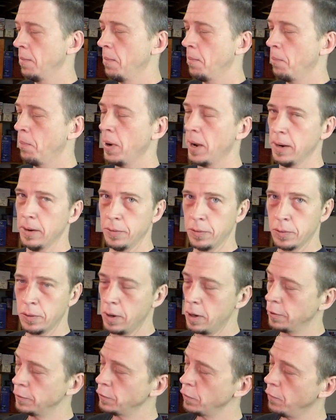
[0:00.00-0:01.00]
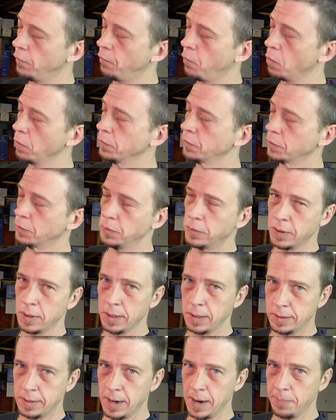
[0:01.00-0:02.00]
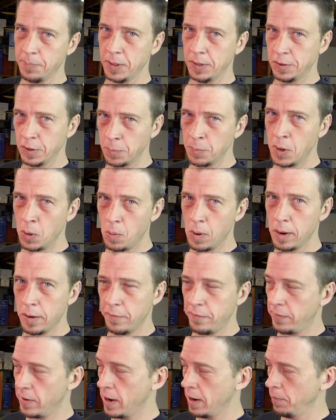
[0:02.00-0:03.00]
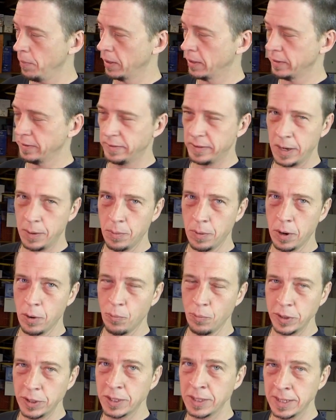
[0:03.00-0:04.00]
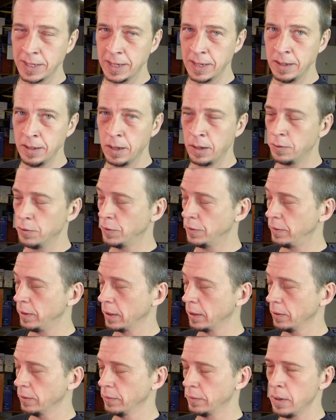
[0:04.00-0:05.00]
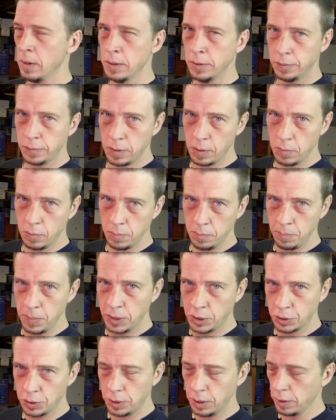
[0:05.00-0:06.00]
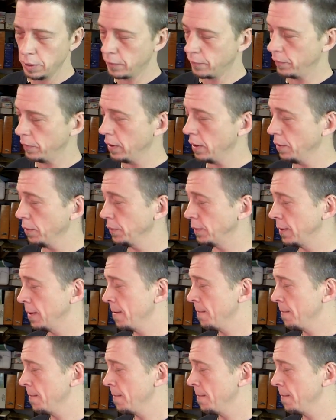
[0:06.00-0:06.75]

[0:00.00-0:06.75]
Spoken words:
but there are also 4 screws on the top that took me a while to find because they were originally hidden under stickers. So make sure you look for those.